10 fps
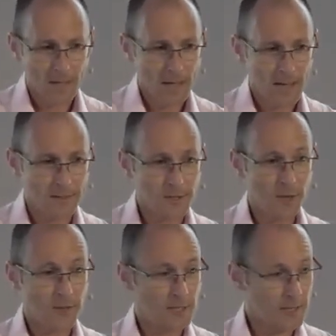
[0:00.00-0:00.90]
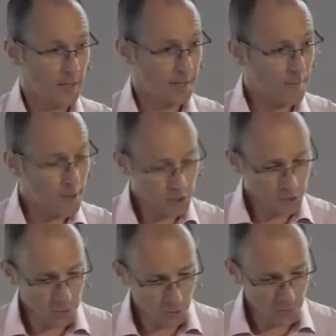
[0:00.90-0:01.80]
And so it's an
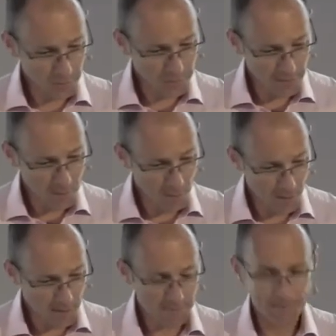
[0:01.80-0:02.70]
emotional farewell